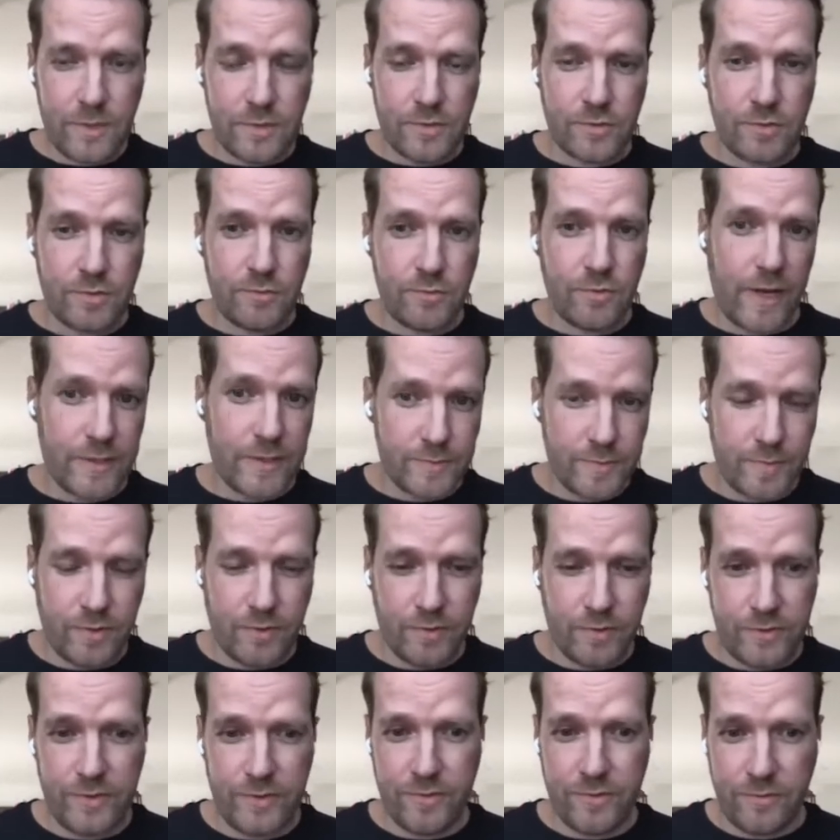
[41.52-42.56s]
to
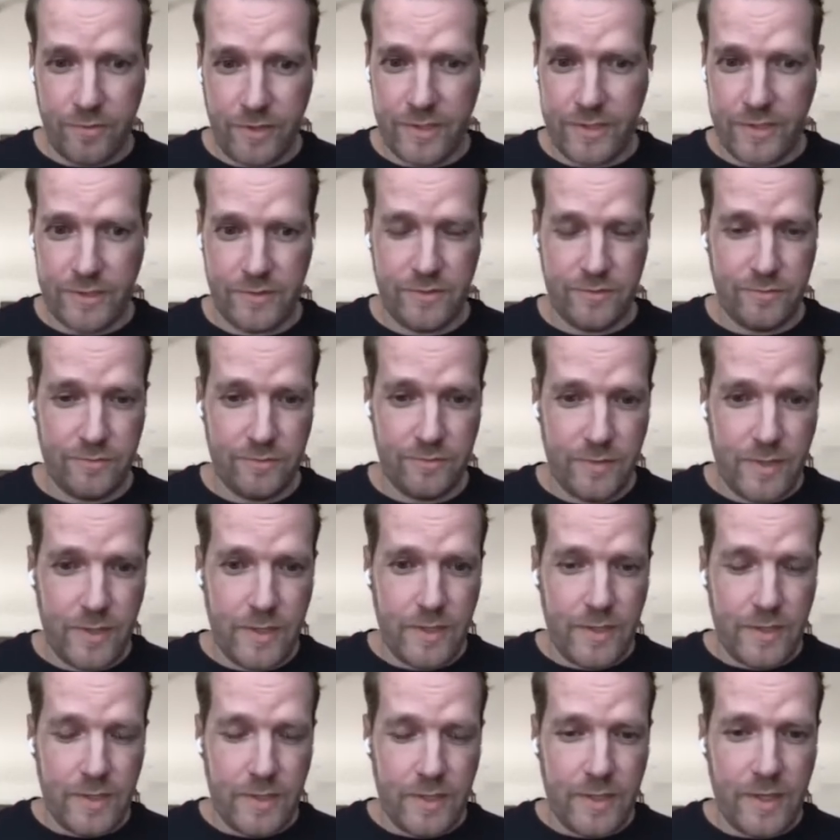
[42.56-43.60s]
exploit the greater you.
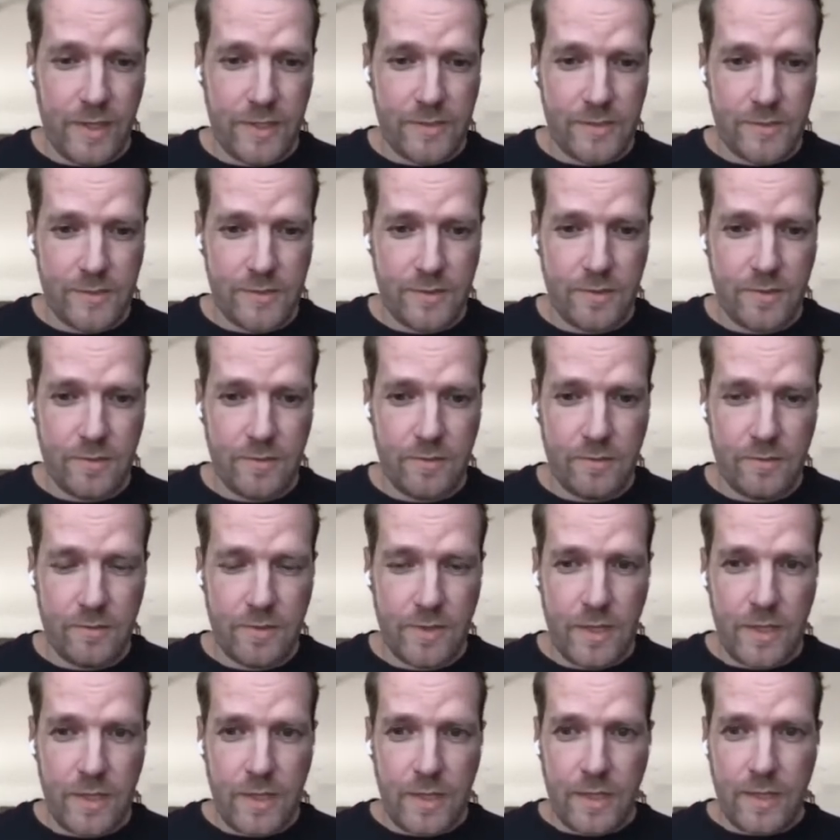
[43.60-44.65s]
Yeah, so
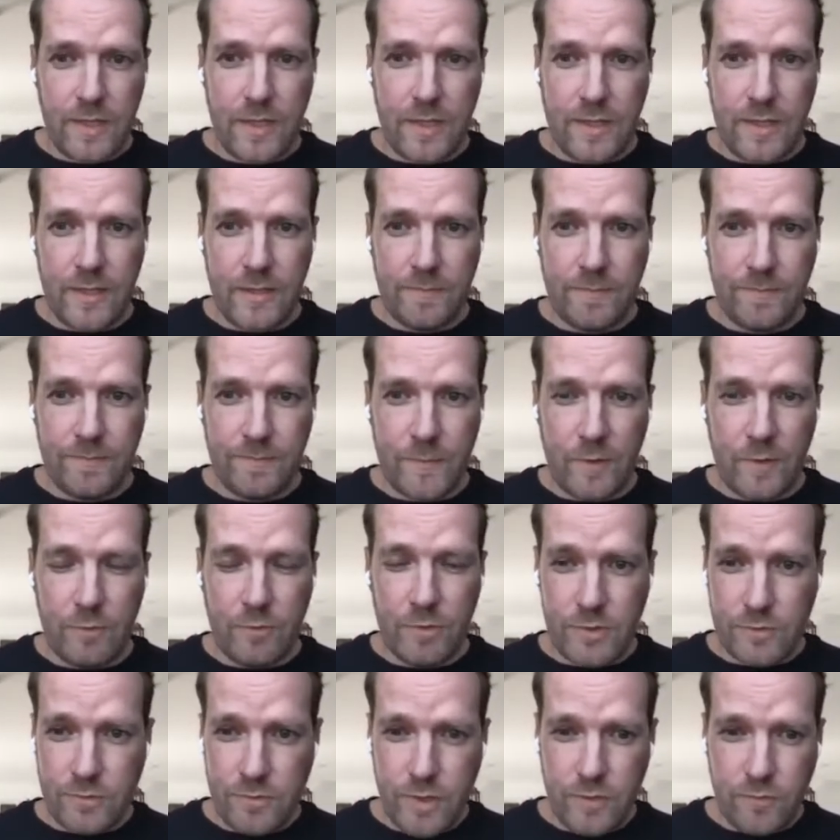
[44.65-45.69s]
we
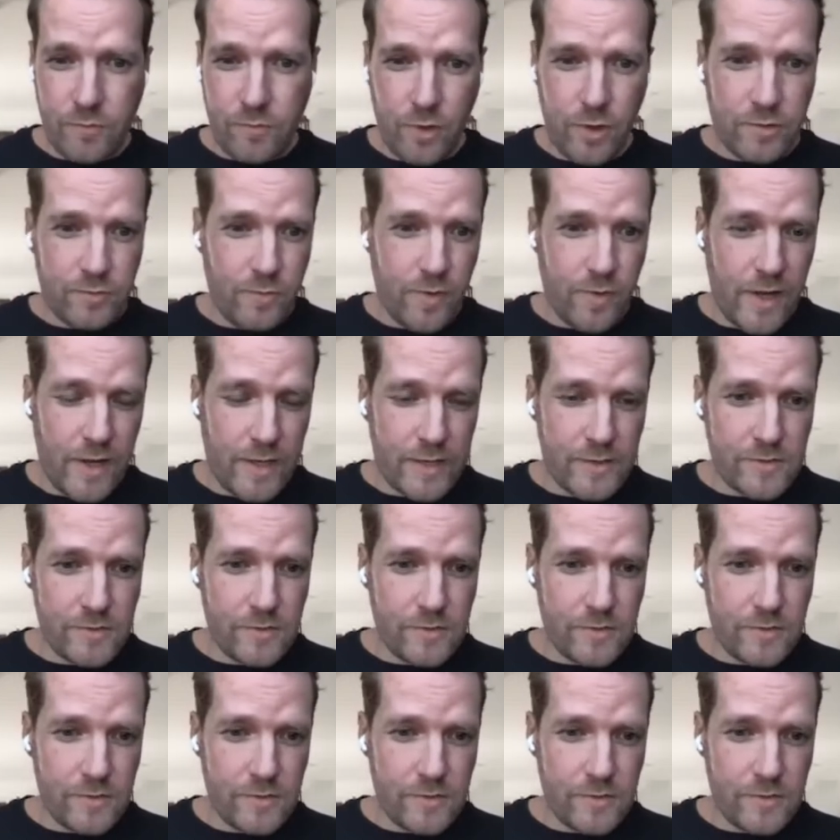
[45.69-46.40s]
do that worldwide.